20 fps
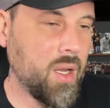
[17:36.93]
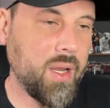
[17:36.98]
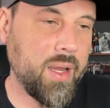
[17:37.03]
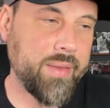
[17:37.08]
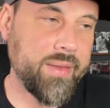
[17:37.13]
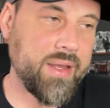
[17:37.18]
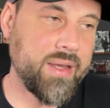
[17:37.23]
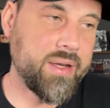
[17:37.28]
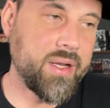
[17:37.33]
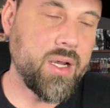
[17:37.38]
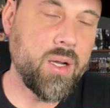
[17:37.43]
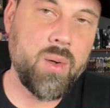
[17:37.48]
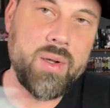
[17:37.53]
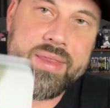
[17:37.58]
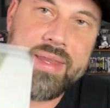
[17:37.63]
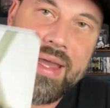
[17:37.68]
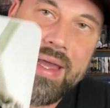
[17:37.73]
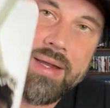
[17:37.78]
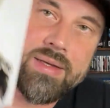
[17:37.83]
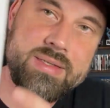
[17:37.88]
and then to go with
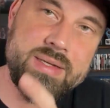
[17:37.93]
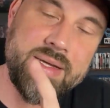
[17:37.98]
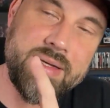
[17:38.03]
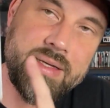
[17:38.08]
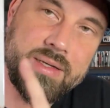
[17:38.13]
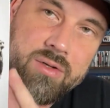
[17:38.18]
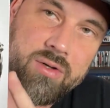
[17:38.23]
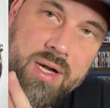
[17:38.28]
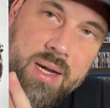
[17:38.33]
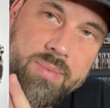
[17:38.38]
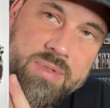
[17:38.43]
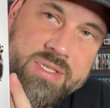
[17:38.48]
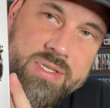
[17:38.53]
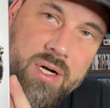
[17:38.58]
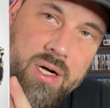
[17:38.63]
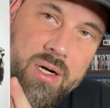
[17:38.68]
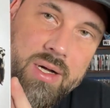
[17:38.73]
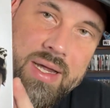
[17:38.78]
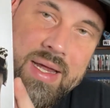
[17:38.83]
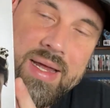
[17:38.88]
that, I did grab
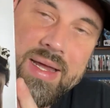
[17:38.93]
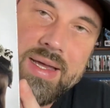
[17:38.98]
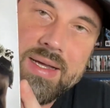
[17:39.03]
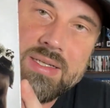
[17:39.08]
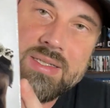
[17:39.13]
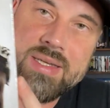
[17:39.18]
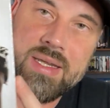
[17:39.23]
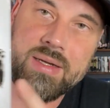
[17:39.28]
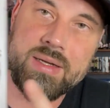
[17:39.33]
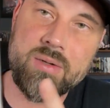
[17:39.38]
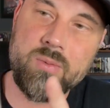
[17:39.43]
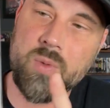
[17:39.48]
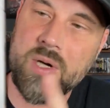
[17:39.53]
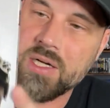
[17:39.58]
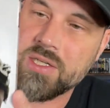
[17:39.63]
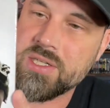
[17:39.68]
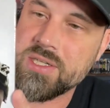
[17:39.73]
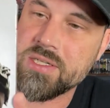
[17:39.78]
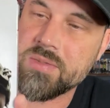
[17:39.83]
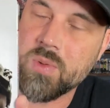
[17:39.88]
Saw X. I did
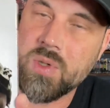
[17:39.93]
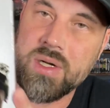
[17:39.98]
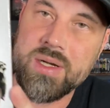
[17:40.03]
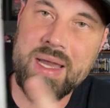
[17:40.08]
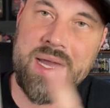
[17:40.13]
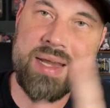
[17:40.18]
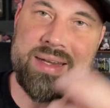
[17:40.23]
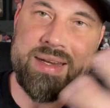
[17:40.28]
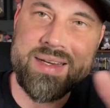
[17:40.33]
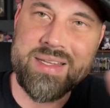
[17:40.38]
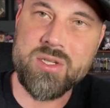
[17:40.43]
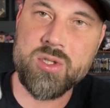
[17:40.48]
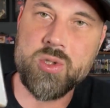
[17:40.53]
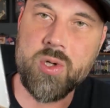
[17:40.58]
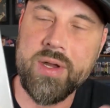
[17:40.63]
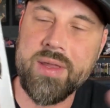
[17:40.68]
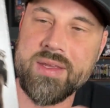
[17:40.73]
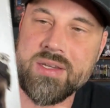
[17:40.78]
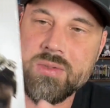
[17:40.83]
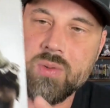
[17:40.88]
watch this one. I did
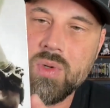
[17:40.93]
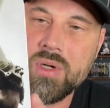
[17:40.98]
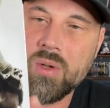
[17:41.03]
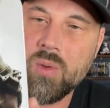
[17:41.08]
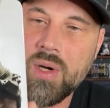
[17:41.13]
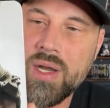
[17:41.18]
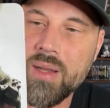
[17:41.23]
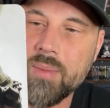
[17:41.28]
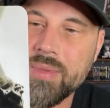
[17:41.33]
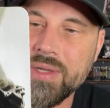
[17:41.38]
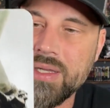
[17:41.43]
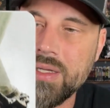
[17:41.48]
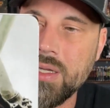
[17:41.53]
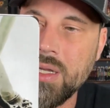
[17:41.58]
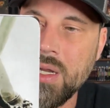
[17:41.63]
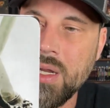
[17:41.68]
enjoy this one quite a bit.